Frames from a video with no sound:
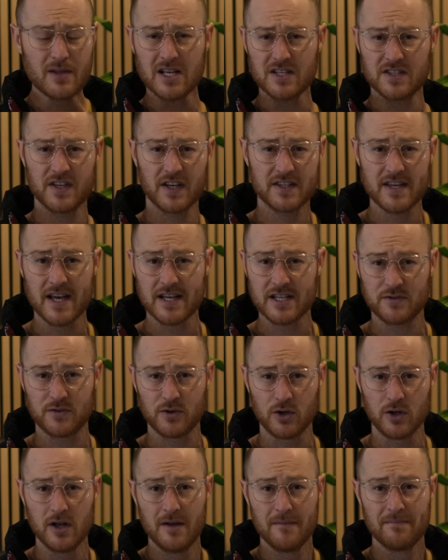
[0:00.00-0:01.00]

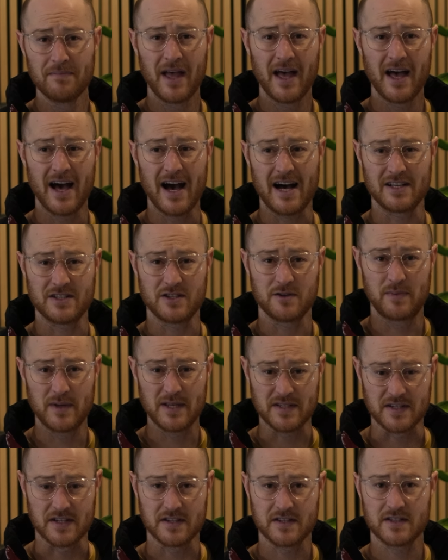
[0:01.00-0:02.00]
successful as a
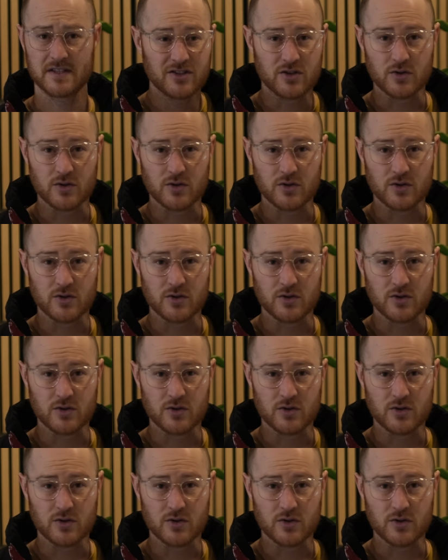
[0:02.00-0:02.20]
business.